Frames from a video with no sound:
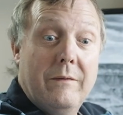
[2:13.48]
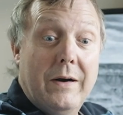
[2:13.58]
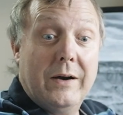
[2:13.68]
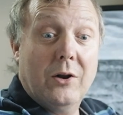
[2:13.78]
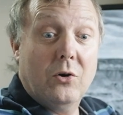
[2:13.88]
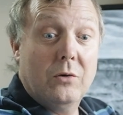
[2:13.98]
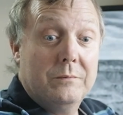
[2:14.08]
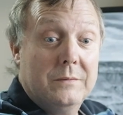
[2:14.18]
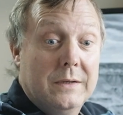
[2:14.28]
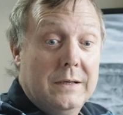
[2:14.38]
very long,
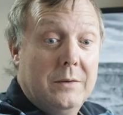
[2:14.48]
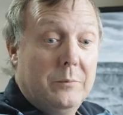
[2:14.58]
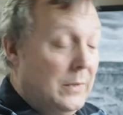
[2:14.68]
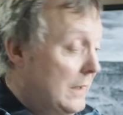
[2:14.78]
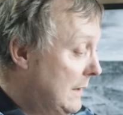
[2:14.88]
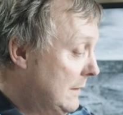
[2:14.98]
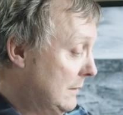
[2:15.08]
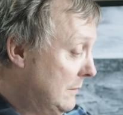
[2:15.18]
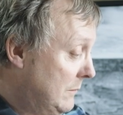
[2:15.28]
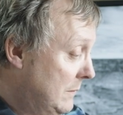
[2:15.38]
big
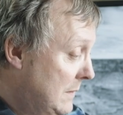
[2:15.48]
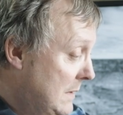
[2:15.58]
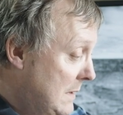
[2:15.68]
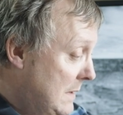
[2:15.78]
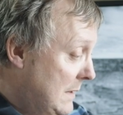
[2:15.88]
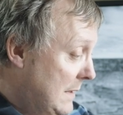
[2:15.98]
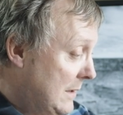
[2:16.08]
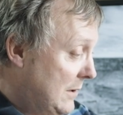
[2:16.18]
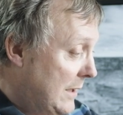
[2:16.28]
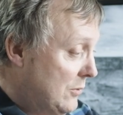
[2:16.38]
long.
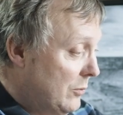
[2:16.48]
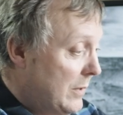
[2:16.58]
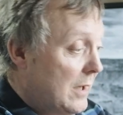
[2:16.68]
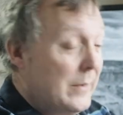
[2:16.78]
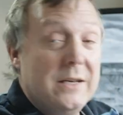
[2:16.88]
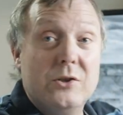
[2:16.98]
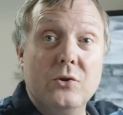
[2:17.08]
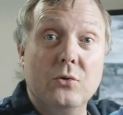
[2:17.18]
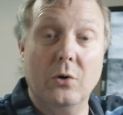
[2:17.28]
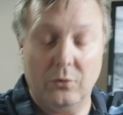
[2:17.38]
Actually ends up being a bit
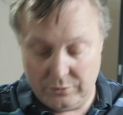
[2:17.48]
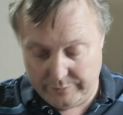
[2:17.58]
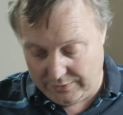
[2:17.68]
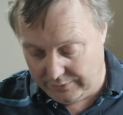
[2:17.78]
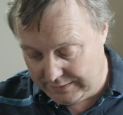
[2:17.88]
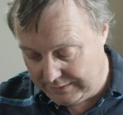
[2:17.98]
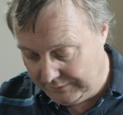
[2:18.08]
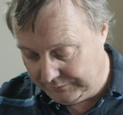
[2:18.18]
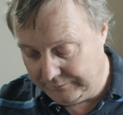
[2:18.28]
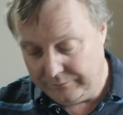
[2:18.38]
too long, to be
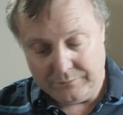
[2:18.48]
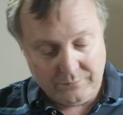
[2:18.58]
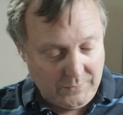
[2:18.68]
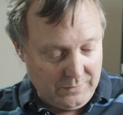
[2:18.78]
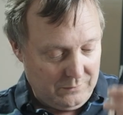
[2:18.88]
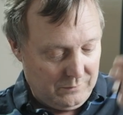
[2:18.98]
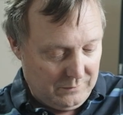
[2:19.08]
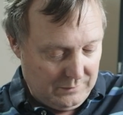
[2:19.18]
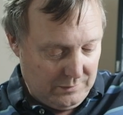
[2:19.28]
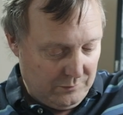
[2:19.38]
honest.
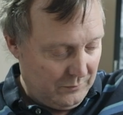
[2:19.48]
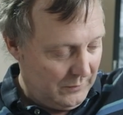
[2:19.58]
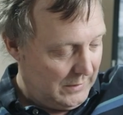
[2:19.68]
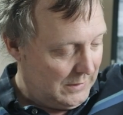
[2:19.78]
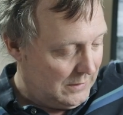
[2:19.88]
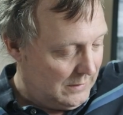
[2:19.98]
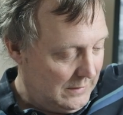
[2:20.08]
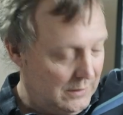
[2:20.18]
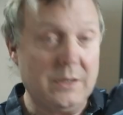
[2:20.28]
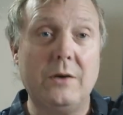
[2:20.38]
And this
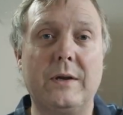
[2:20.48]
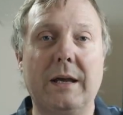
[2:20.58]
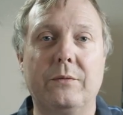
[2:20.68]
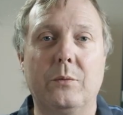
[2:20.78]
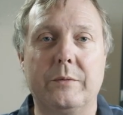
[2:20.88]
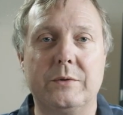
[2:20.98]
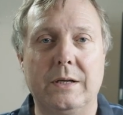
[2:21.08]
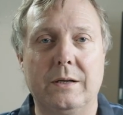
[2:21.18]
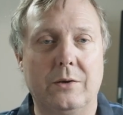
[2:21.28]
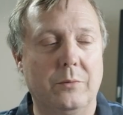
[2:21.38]
is okay for when I'm
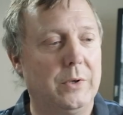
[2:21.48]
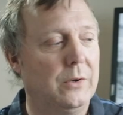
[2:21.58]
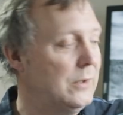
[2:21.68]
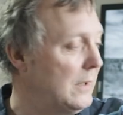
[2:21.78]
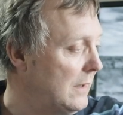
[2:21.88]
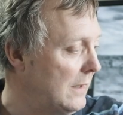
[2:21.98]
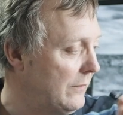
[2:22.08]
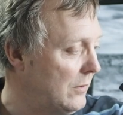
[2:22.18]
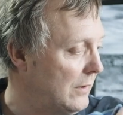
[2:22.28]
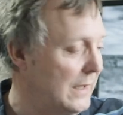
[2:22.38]
sitting at the computer, and
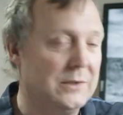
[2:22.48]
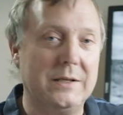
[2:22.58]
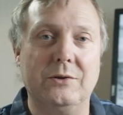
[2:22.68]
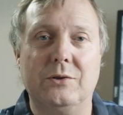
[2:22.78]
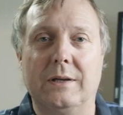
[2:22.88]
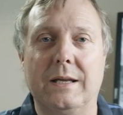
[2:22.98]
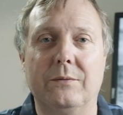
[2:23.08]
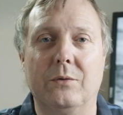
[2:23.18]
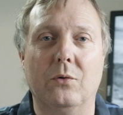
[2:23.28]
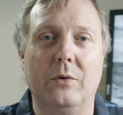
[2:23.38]
I've got an extension
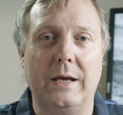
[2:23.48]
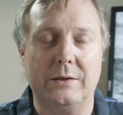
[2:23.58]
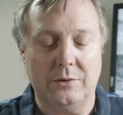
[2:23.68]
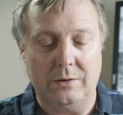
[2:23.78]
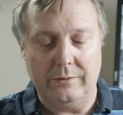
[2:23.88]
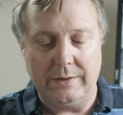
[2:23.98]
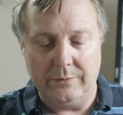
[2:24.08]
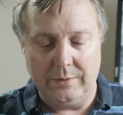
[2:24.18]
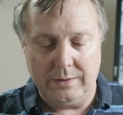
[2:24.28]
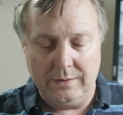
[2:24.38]
lead for the XLR
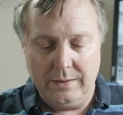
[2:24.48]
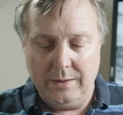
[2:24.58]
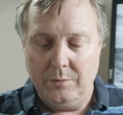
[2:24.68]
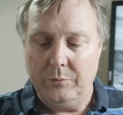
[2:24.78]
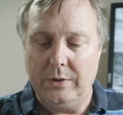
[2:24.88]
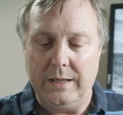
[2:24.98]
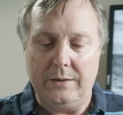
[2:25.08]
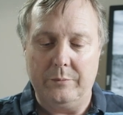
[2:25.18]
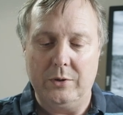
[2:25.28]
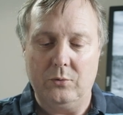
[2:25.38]
anyway. But
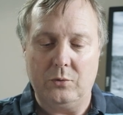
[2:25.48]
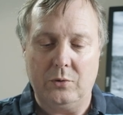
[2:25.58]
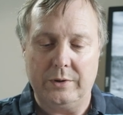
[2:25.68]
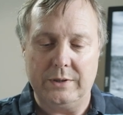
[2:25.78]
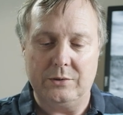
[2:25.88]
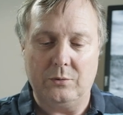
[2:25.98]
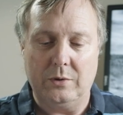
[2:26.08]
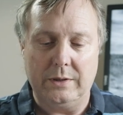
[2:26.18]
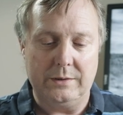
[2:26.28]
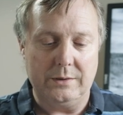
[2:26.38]
yeah, the build quality is
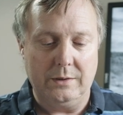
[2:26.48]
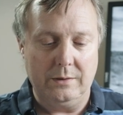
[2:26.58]
quite